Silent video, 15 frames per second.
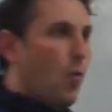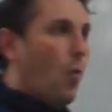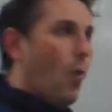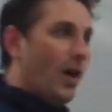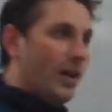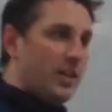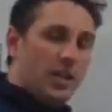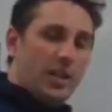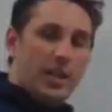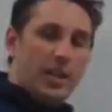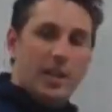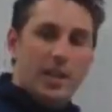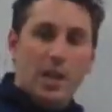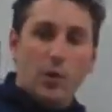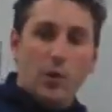wanting you to
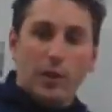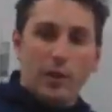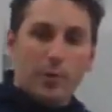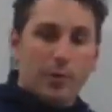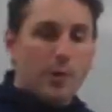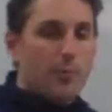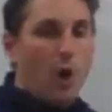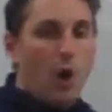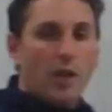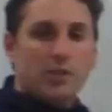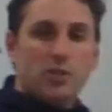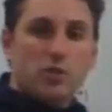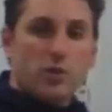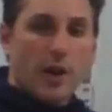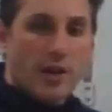get equilibrium
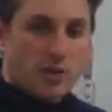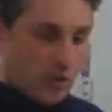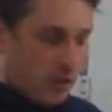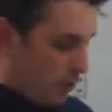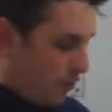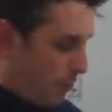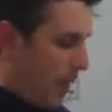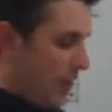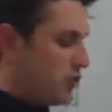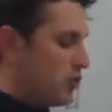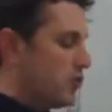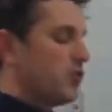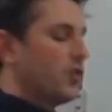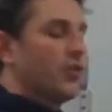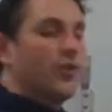concentrations or
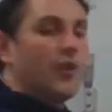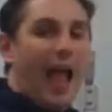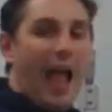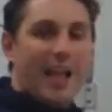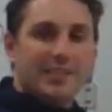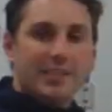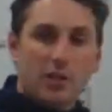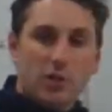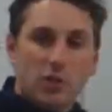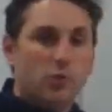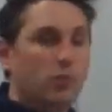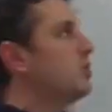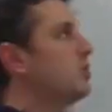pressures, or they're asking you